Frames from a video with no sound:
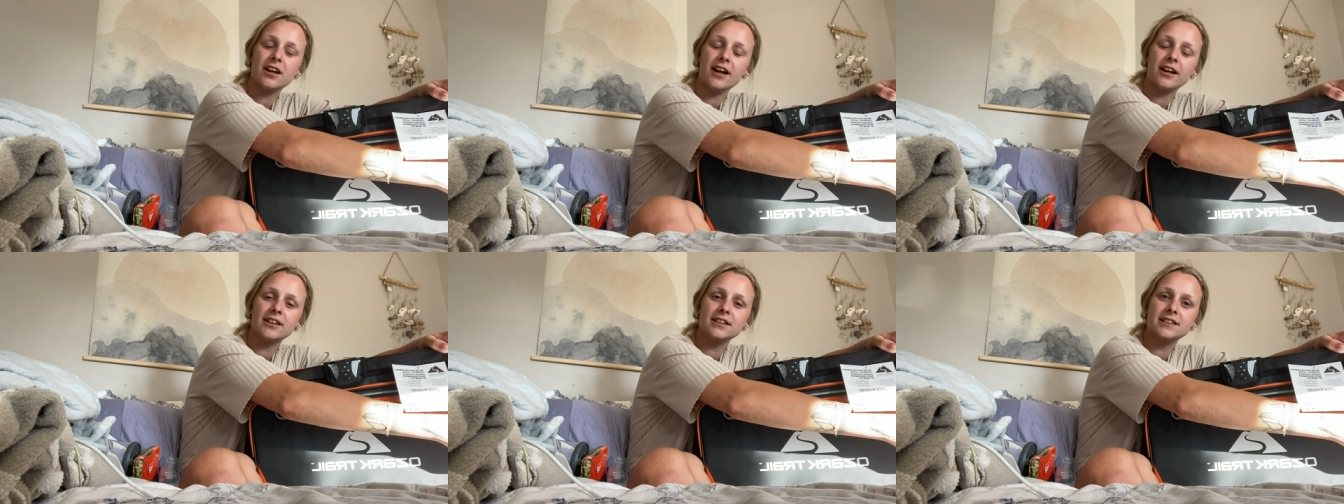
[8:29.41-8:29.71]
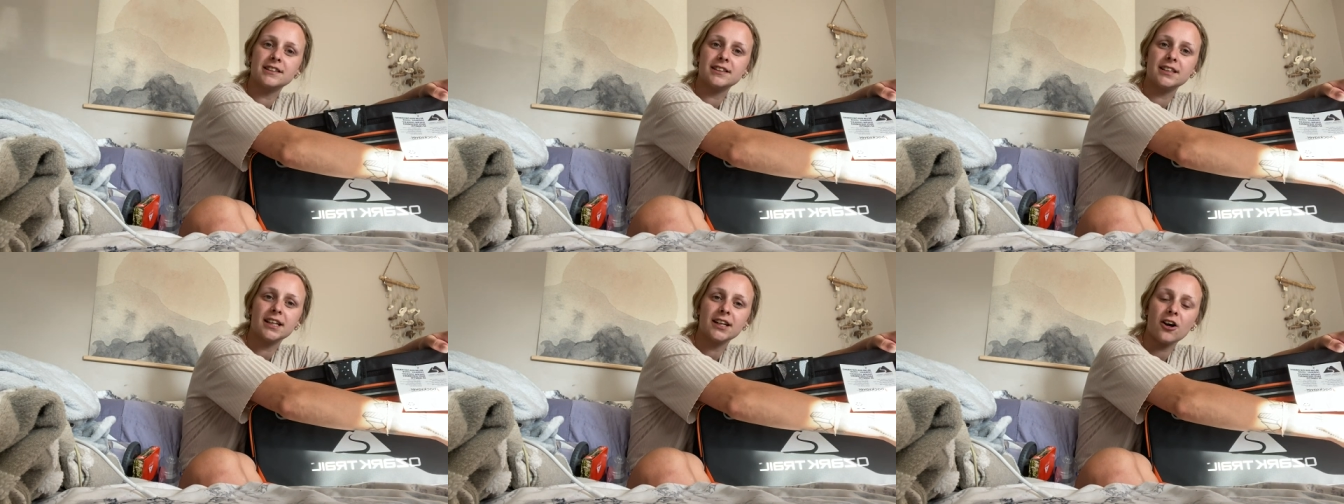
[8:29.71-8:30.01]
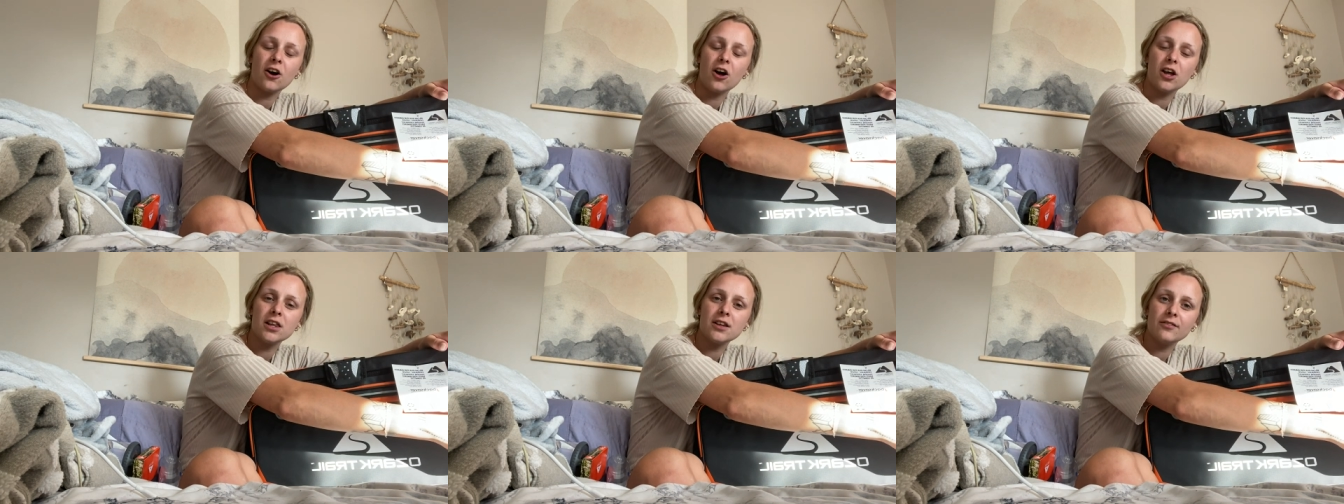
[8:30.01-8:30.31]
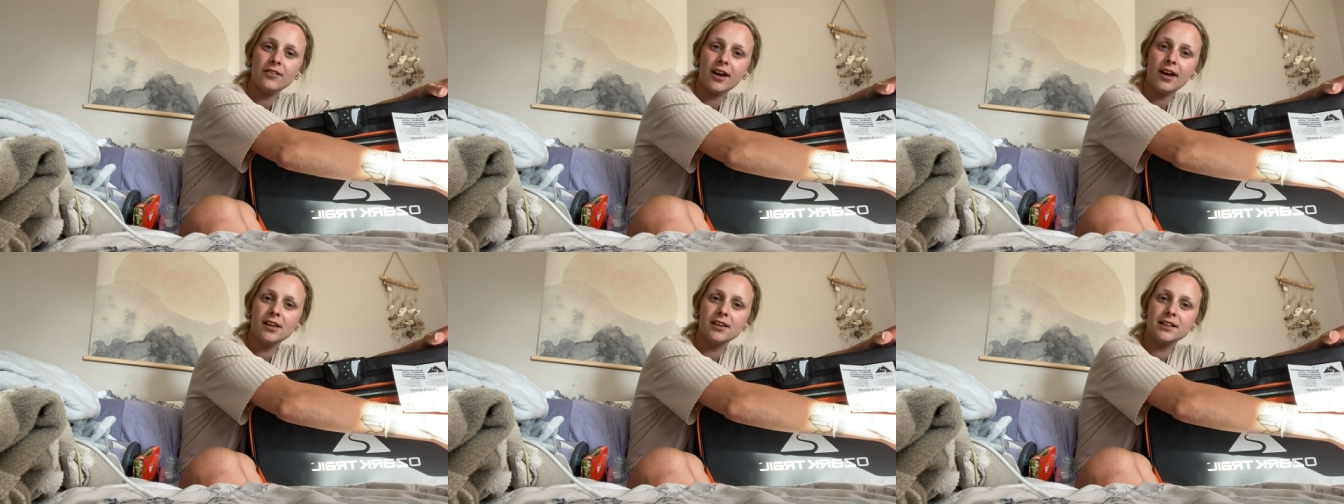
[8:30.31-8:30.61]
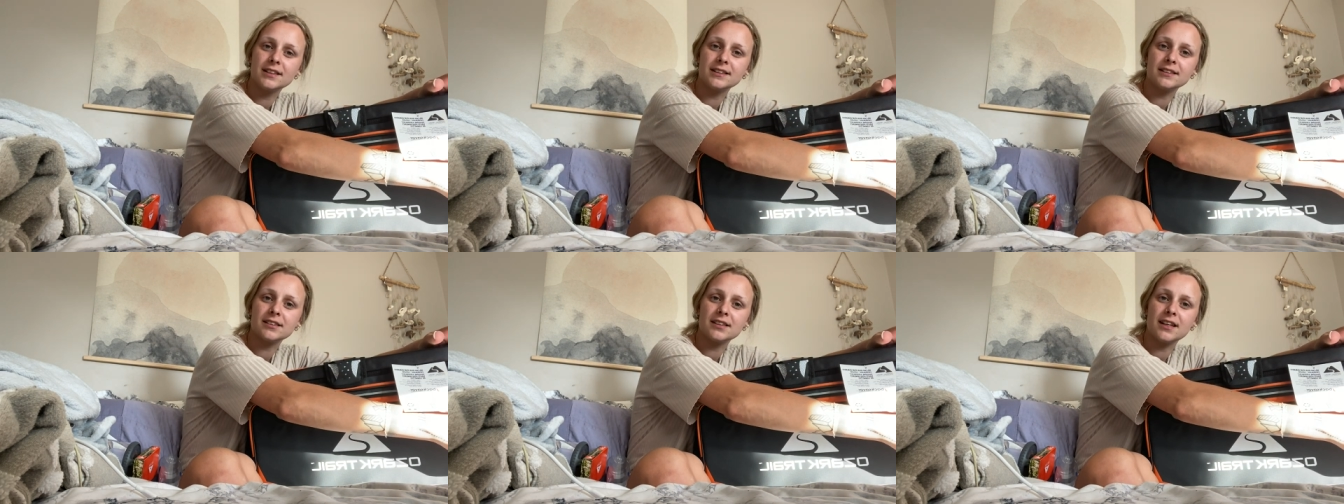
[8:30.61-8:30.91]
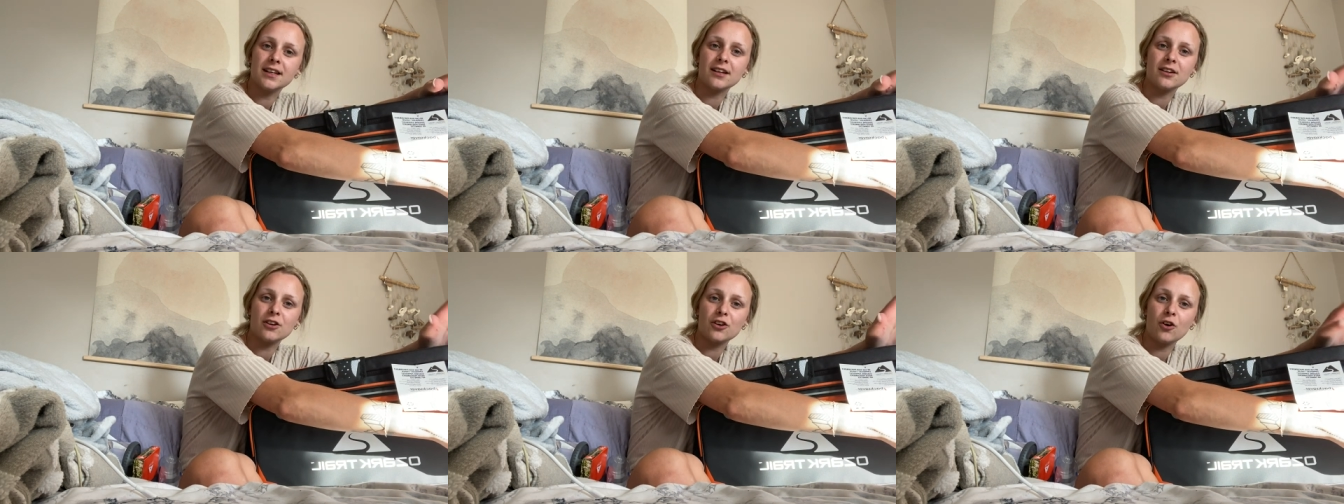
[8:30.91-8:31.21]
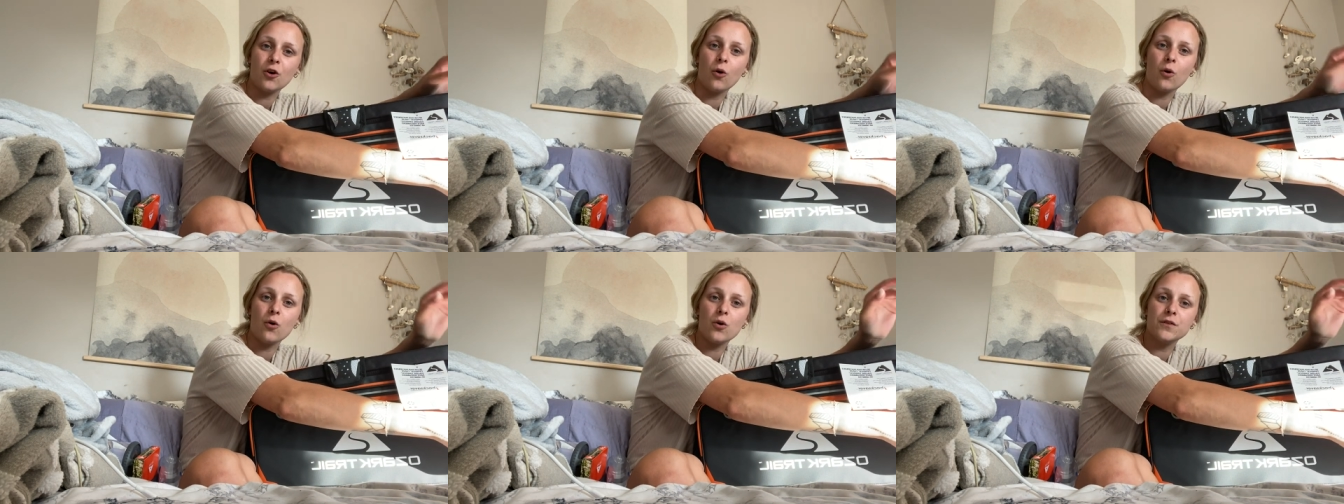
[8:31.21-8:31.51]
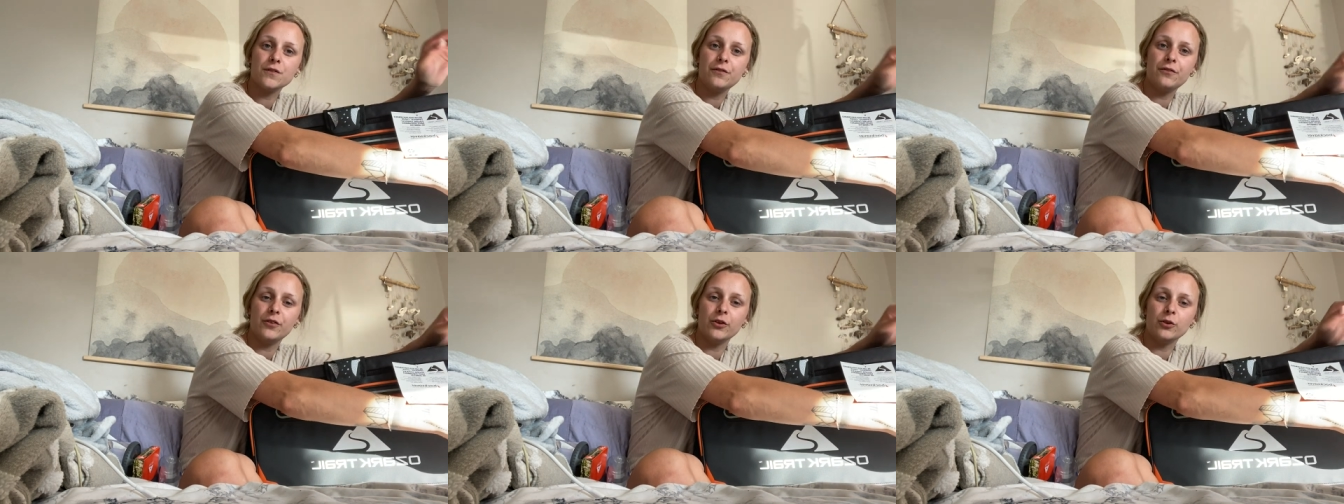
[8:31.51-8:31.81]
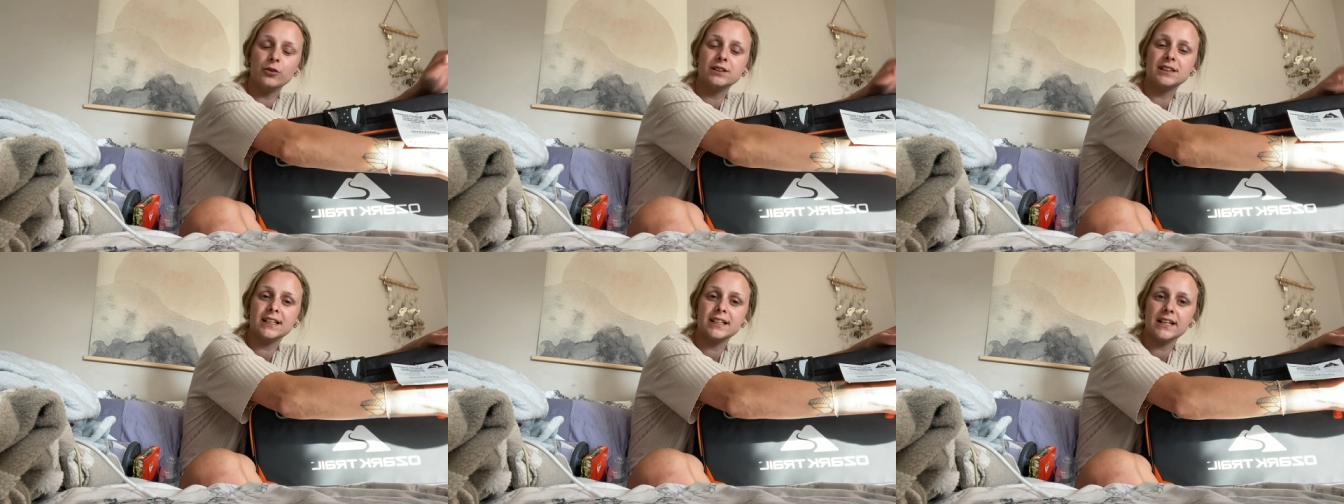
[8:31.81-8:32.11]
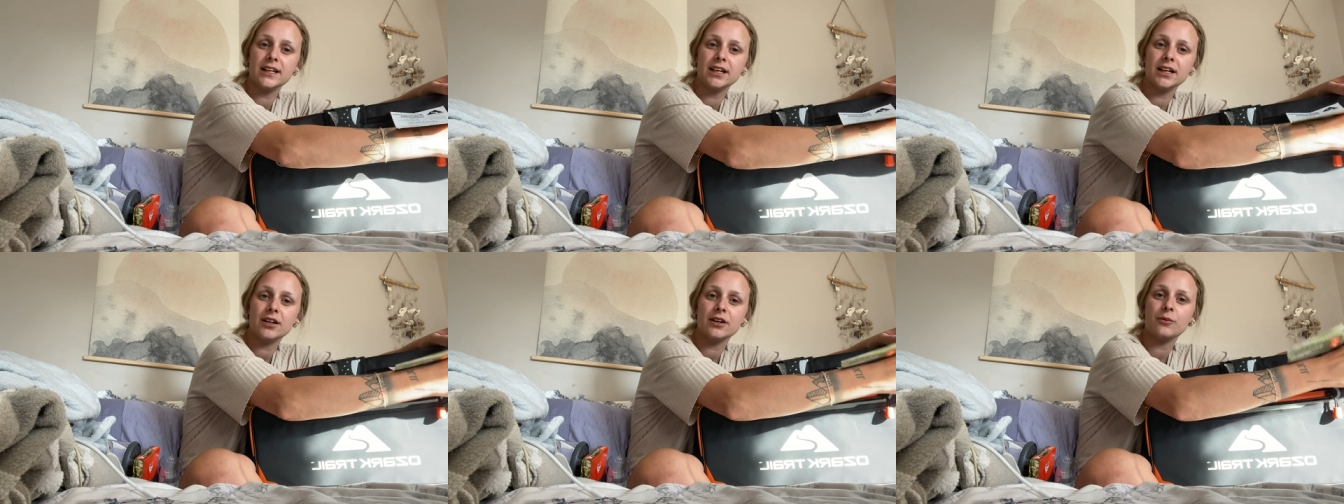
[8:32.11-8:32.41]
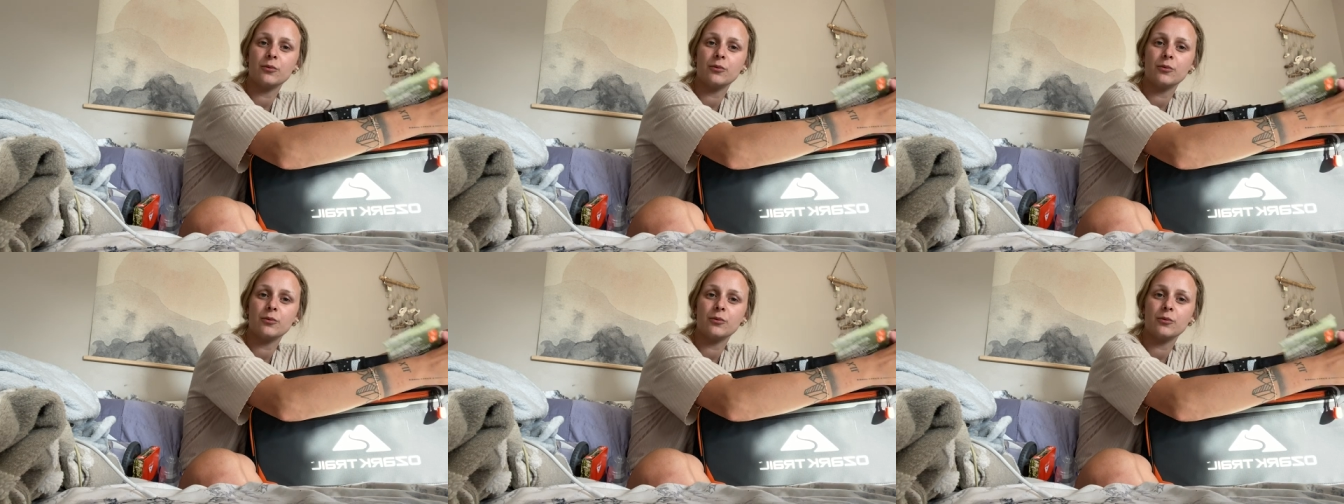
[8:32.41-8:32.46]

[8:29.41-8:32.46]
I could stick all of Ayla's like cold foods in here